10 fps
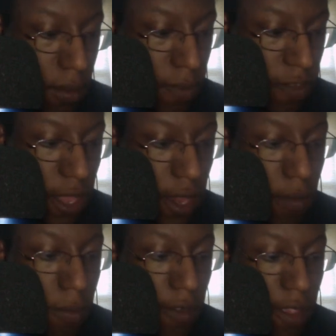Flynn
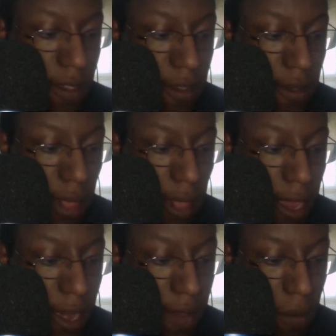and Provenza's
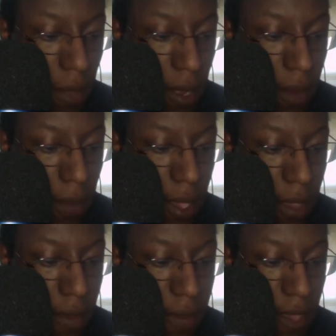latest money
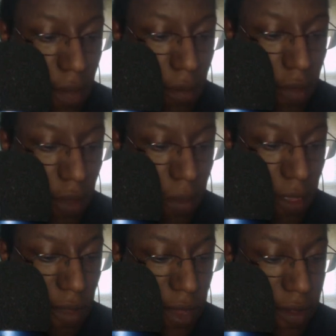making scheme blows up in
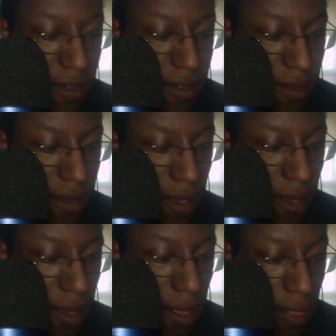their faces.
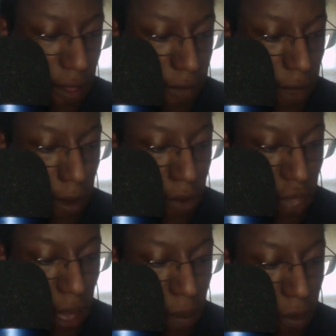This final
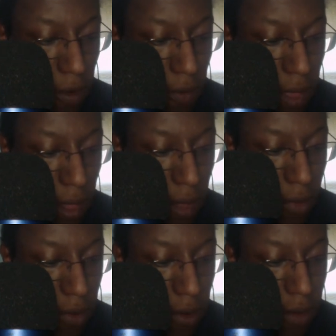chapter of The
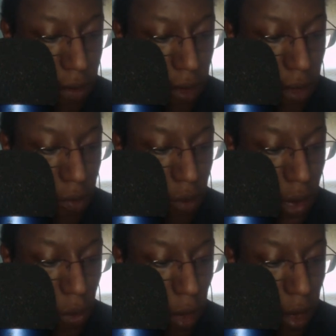Closer is, is
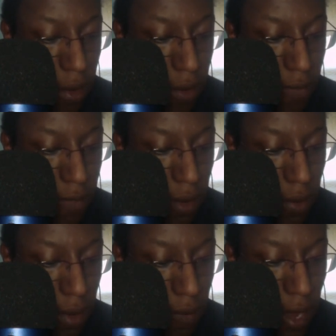required
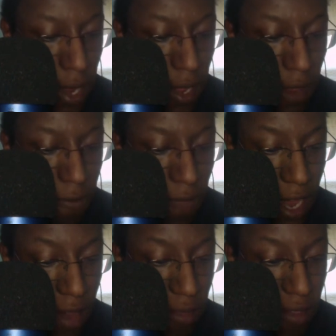viewing for any
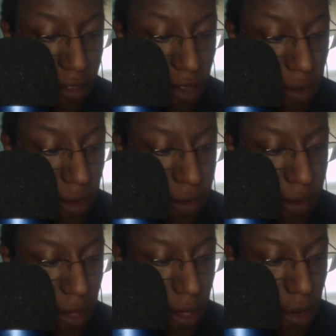fan of the series.
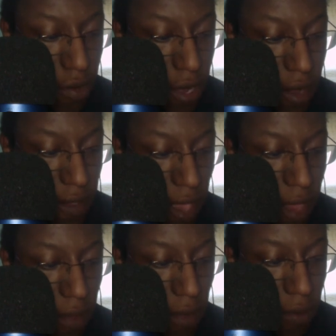Critics
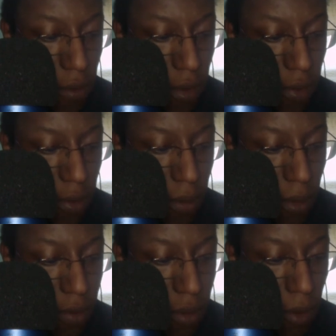hail as one of the
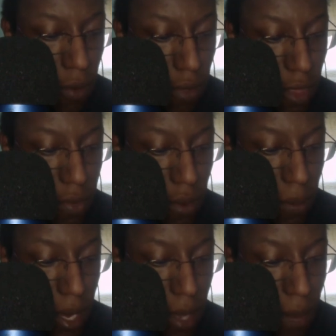most emotionally
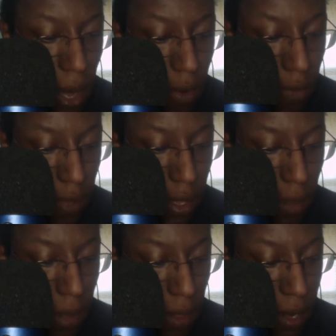gripping, powerfully
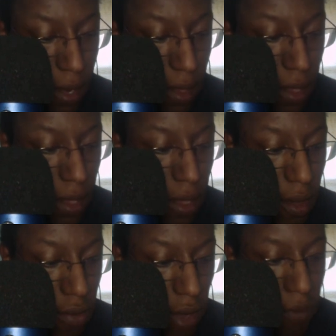compelling crime